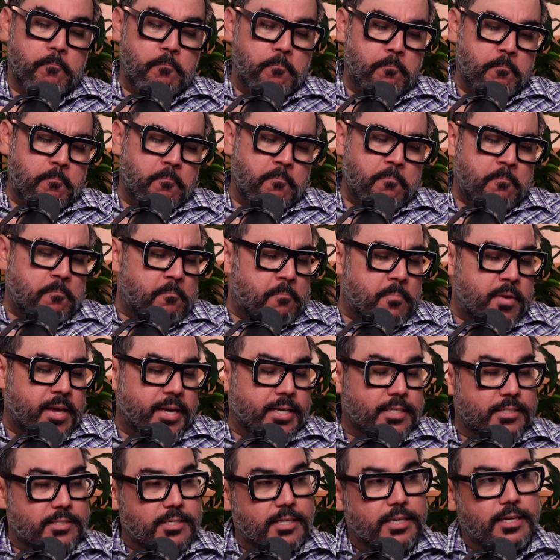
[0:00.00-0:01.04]

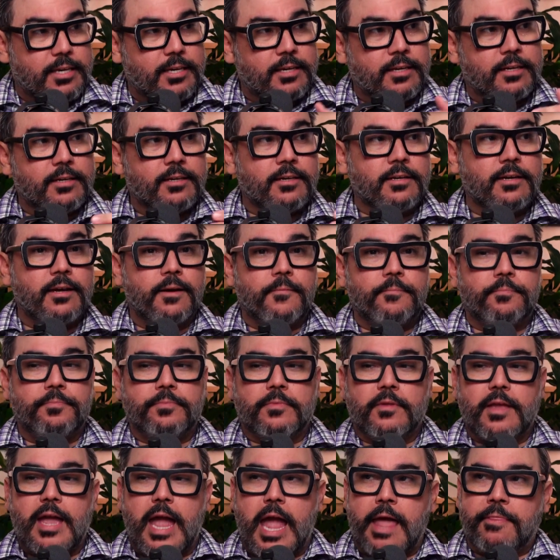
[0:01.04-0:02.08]
mixing.
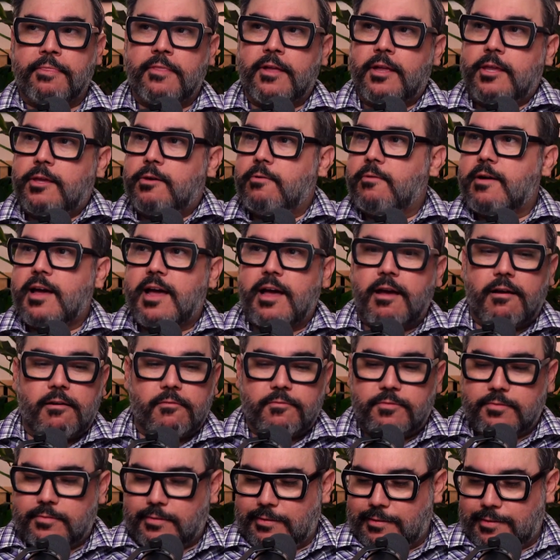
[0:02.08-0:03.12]
And then you
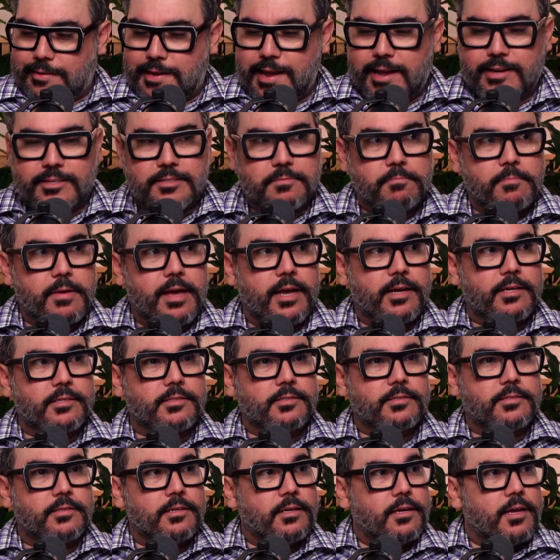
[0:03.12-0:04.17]
have
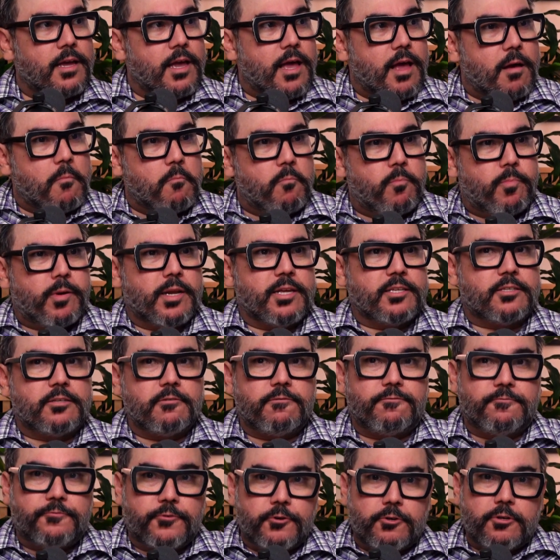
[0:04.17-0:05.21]
Tex-Mex. But it's a
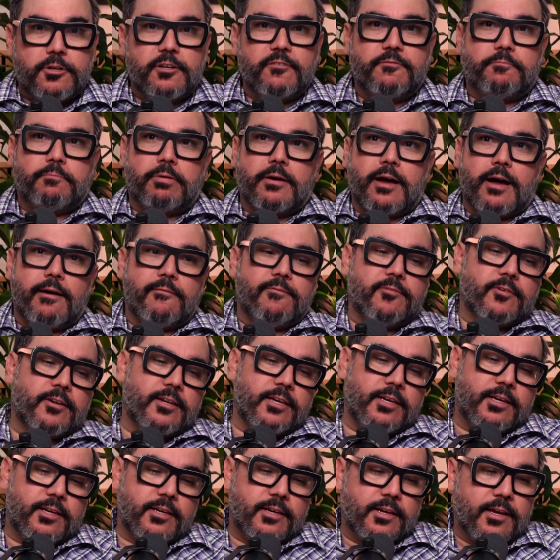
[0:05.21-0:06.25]
food of
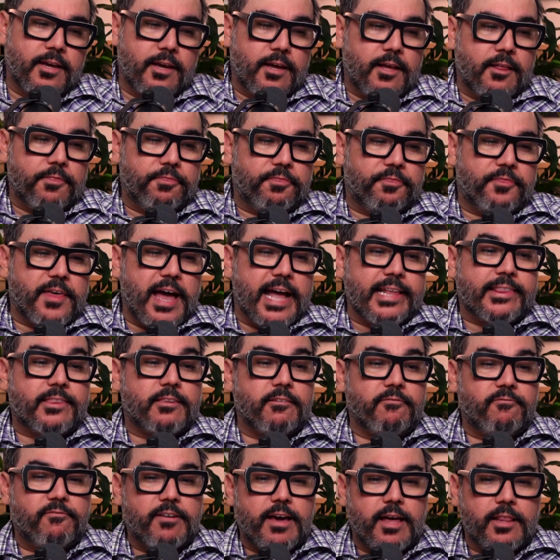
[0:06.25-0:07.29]
poverty that
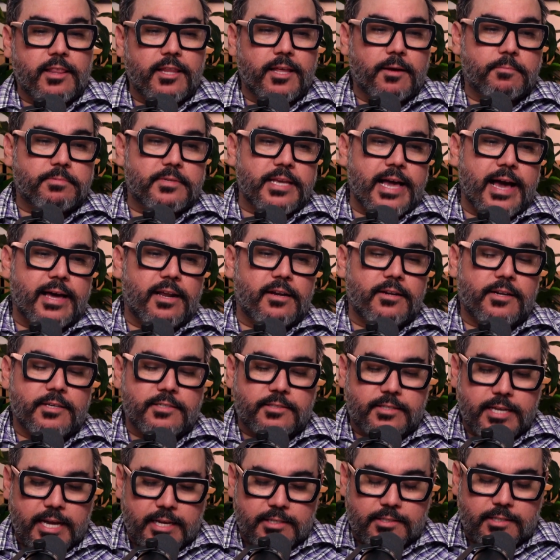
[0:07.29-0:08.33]
developed out of
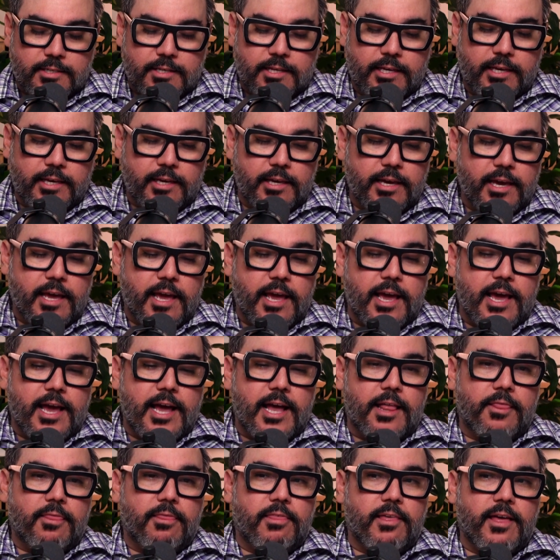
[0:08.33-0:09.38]
necessity
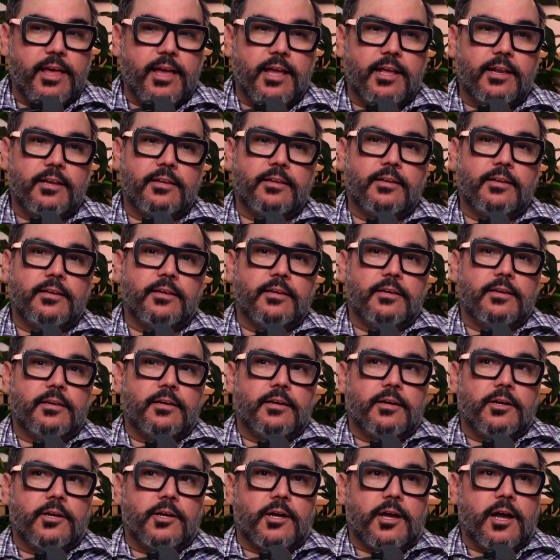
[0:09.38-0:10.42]
and then,
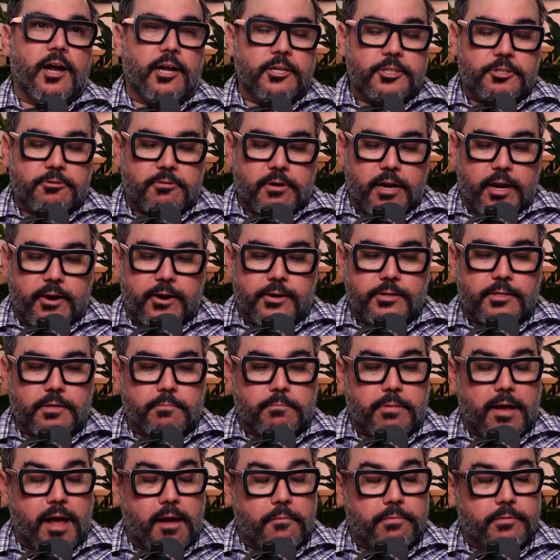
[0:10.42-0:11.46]
contrary to
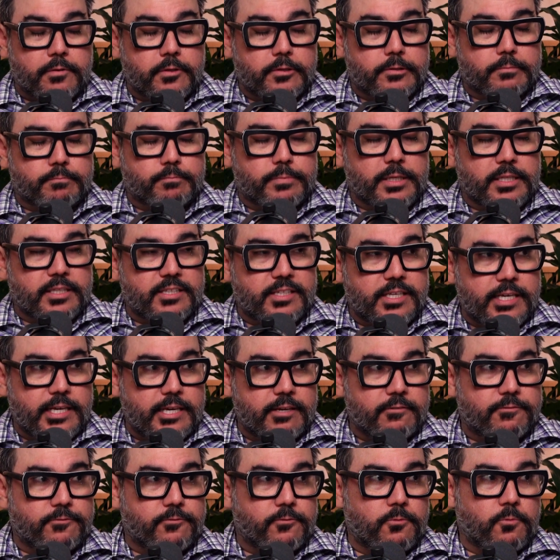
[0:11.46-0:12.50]
popular
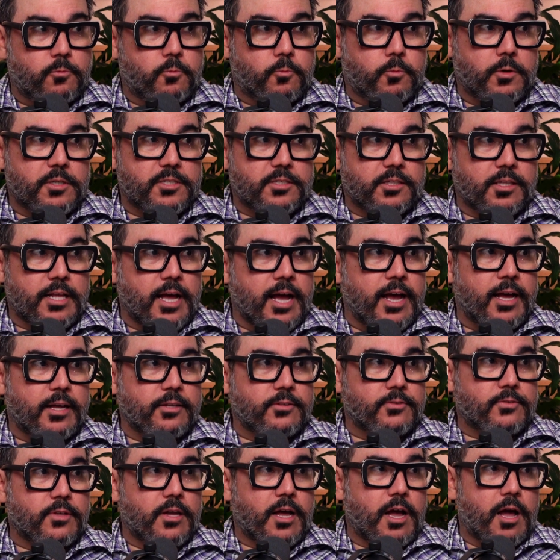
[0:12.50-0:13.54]
belief, was not
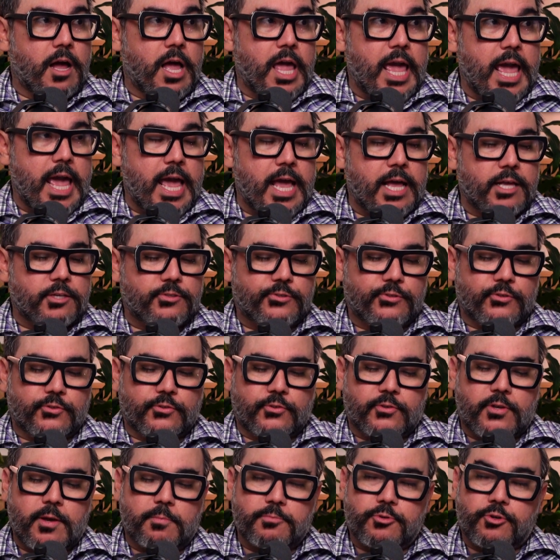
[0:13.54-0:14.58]

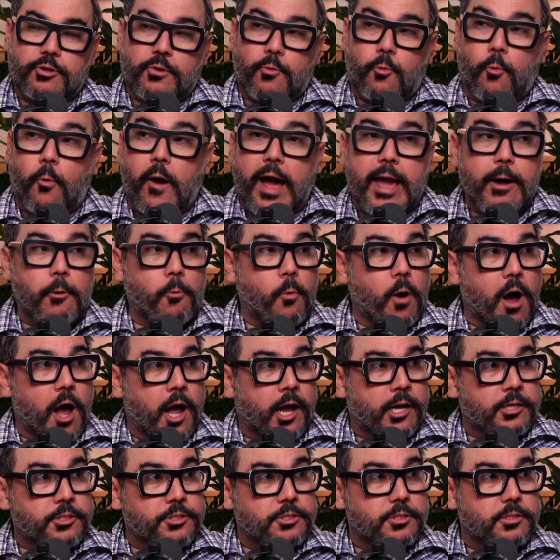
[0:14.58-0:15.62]
some sort of
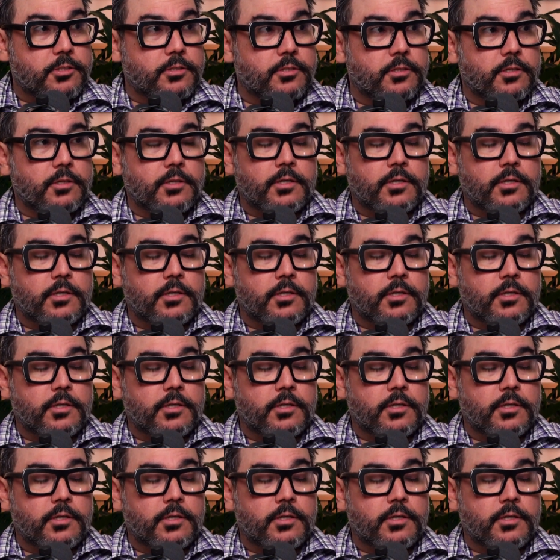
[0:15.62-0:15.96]
whitewashed